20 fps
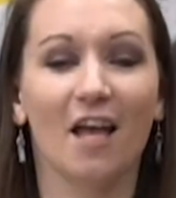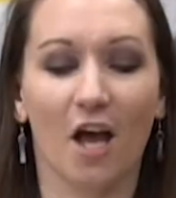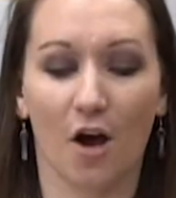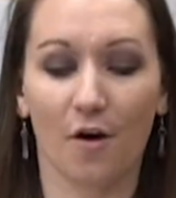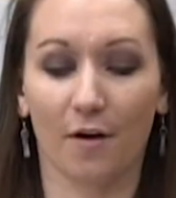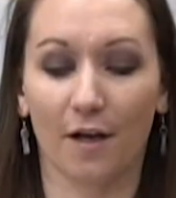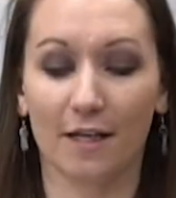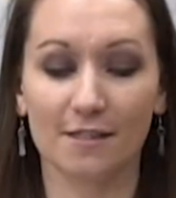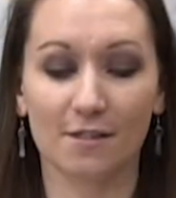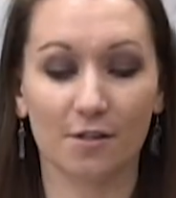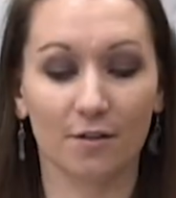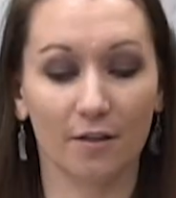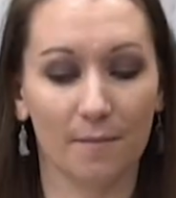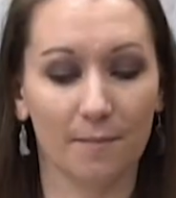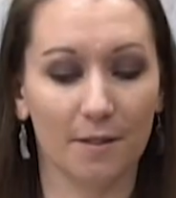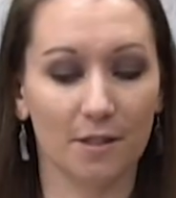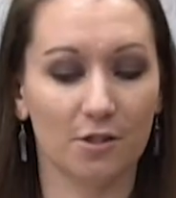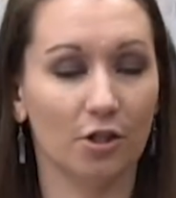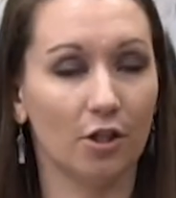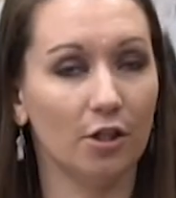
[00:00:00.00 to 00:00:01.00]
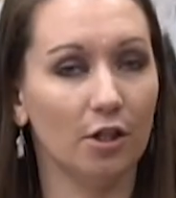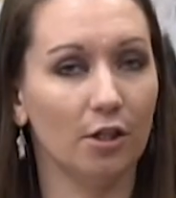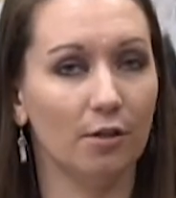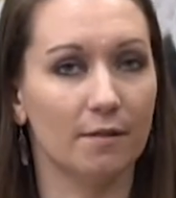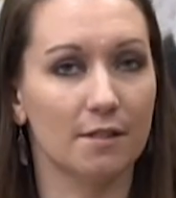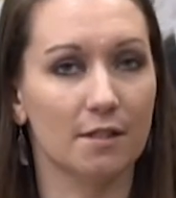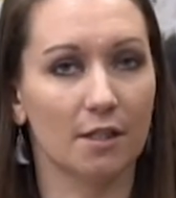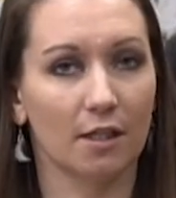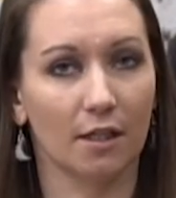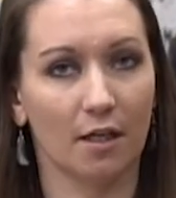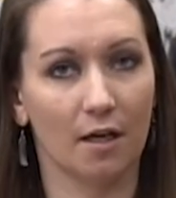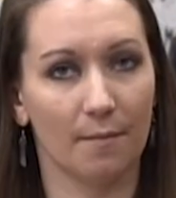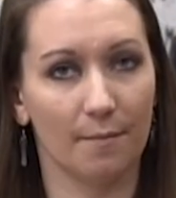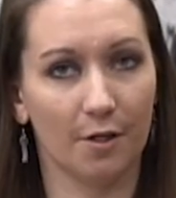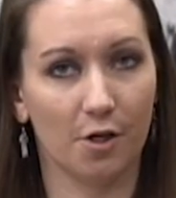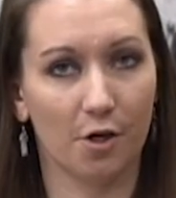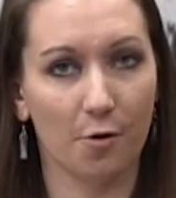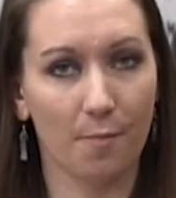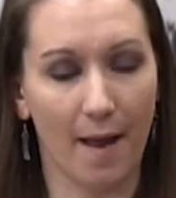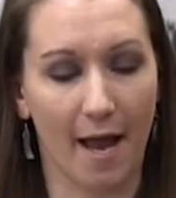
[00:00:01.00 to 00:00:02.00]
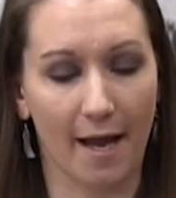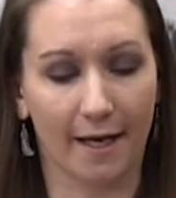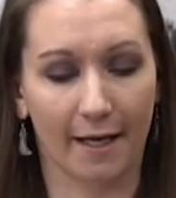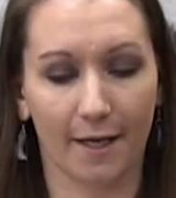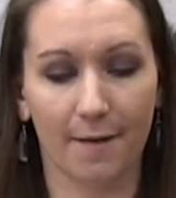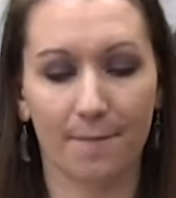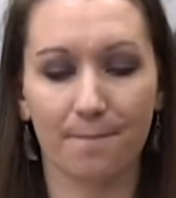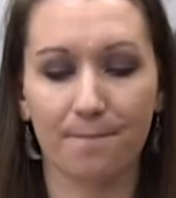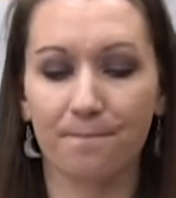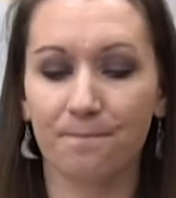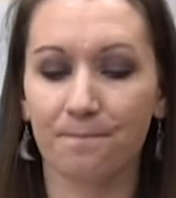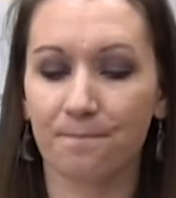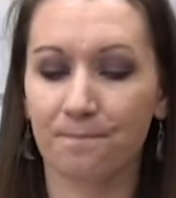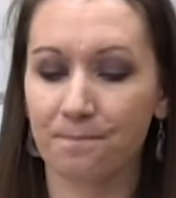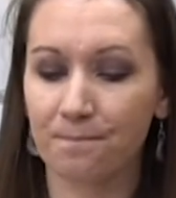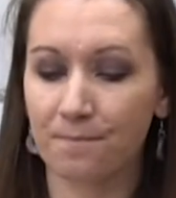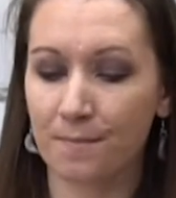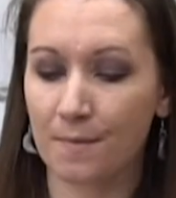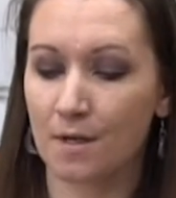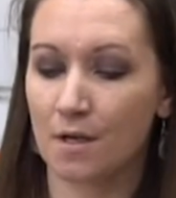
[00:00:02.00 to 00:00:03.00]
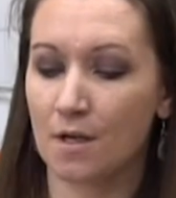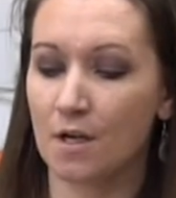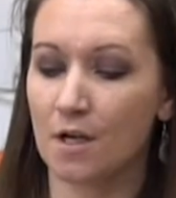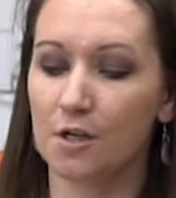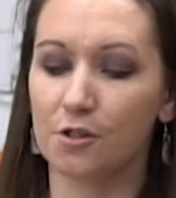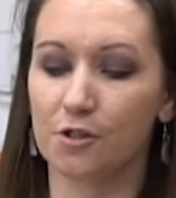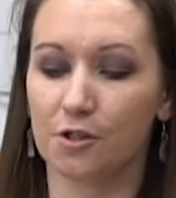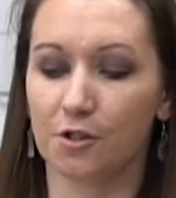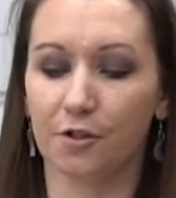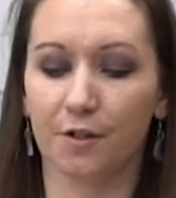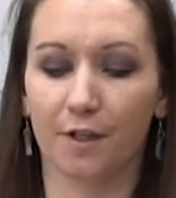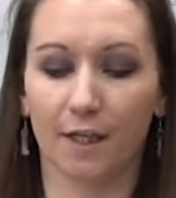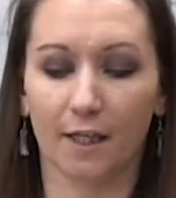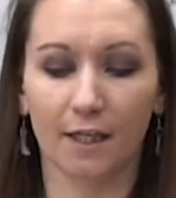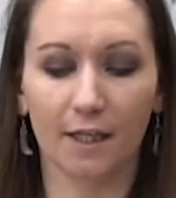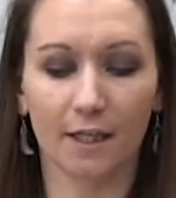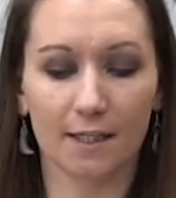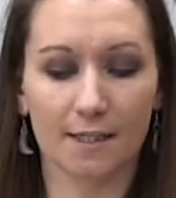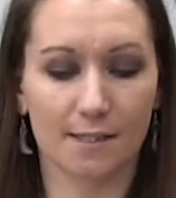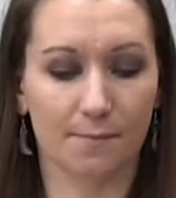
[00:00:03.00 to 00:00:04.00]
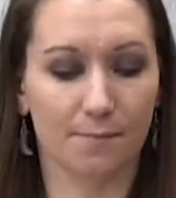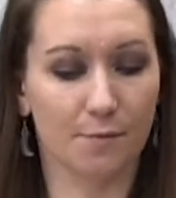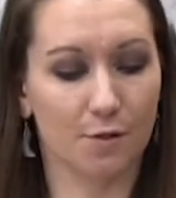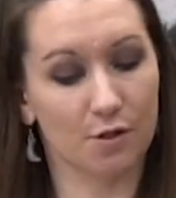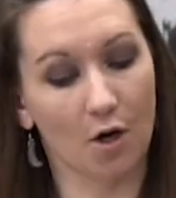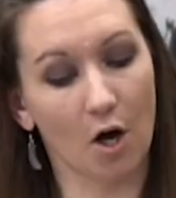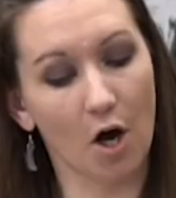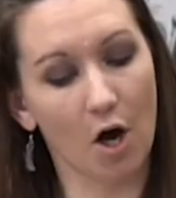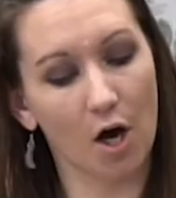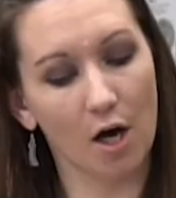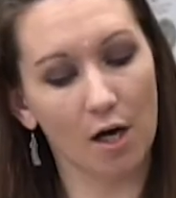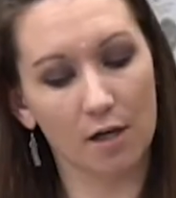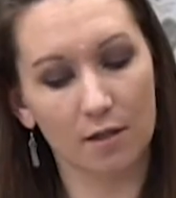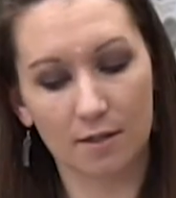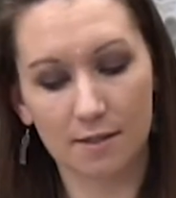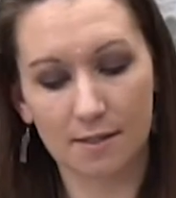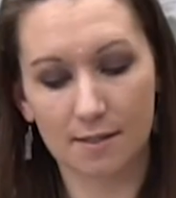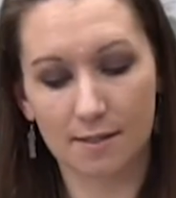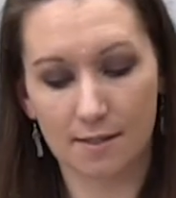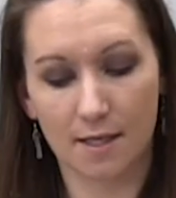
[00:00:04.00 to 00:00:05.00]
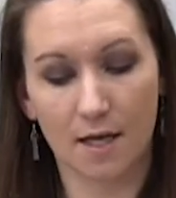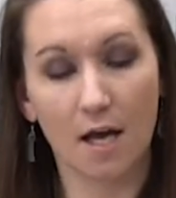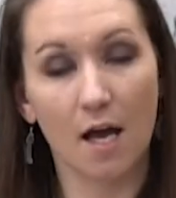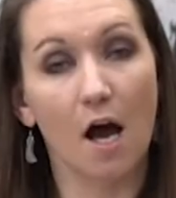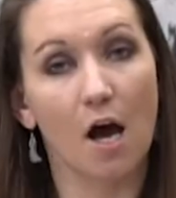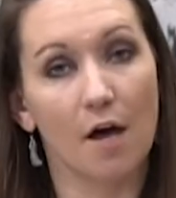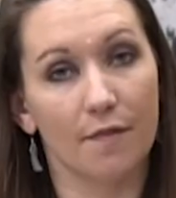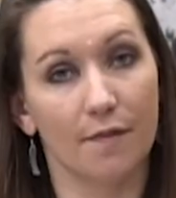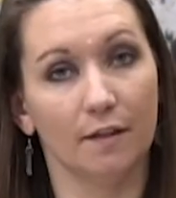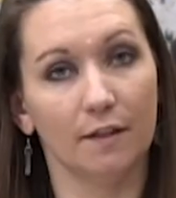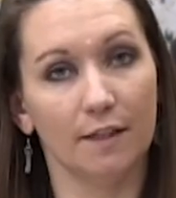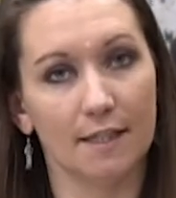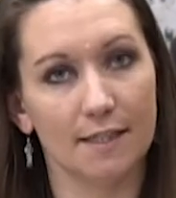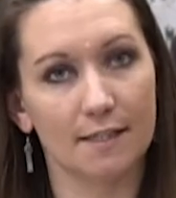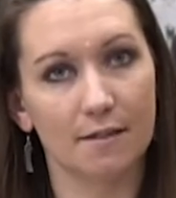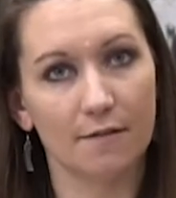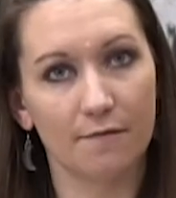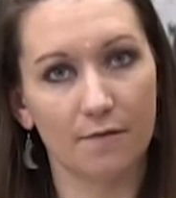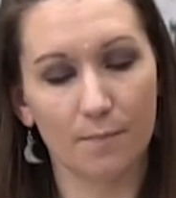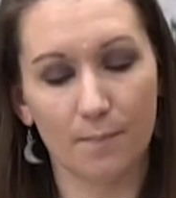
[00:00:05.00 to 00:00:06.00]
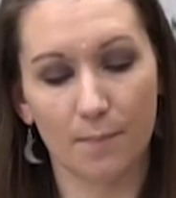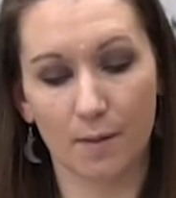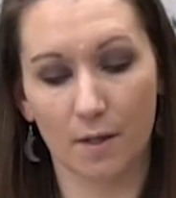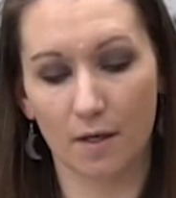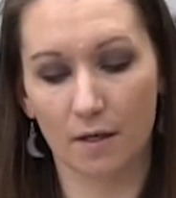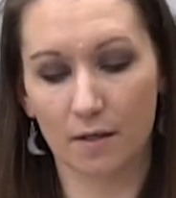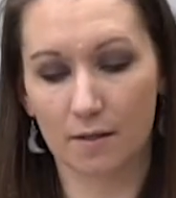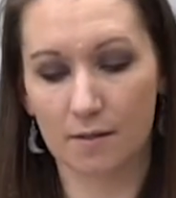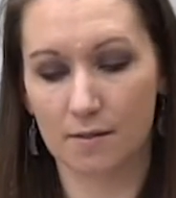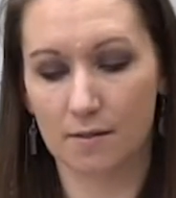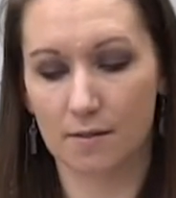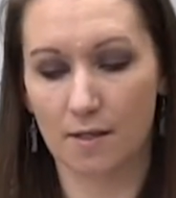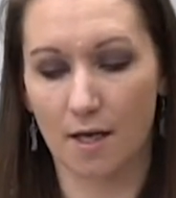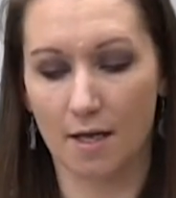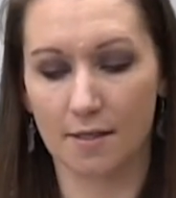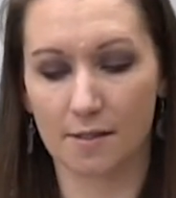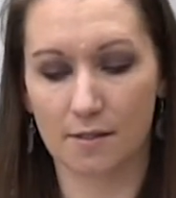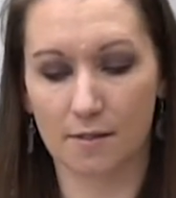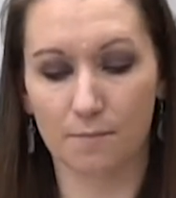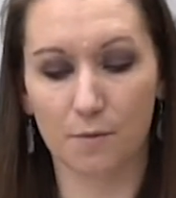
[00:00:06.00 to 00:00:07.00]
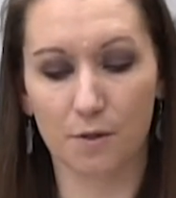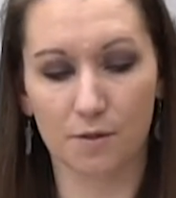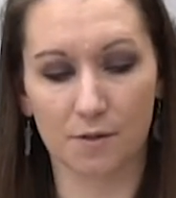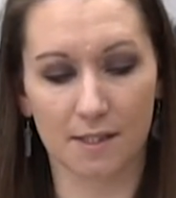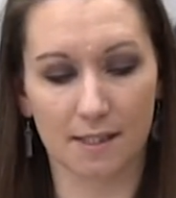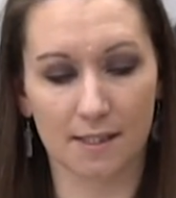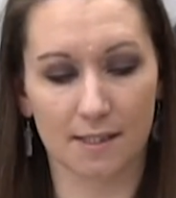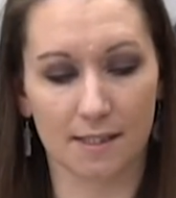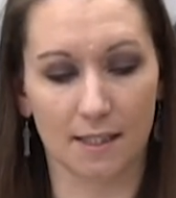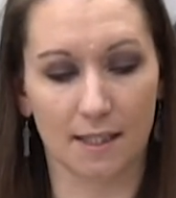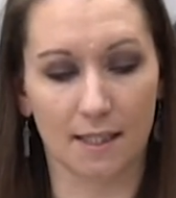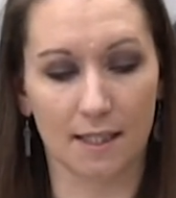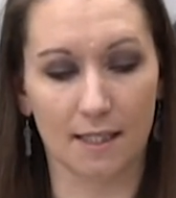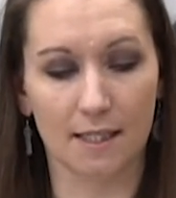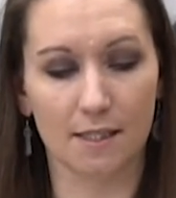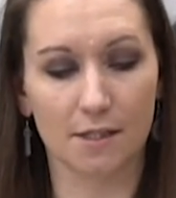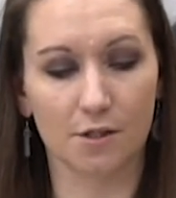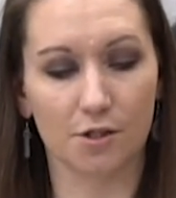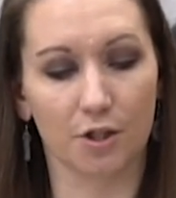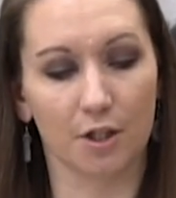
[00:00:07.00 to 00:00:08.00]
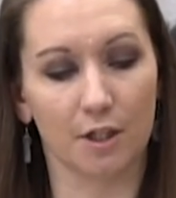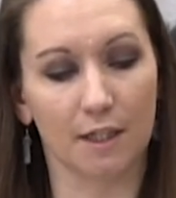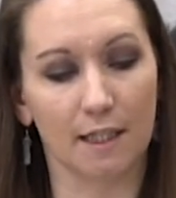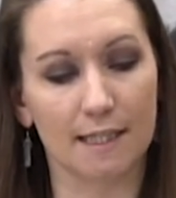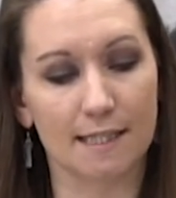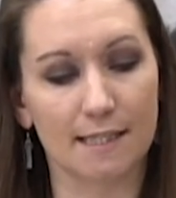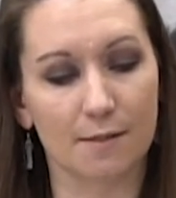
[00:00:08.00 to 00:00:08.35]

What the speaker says: Okay, so let me show you what's gonna come in your packet. So you're gonna get some songs, the list of the books, and some music CDs. You're gonna get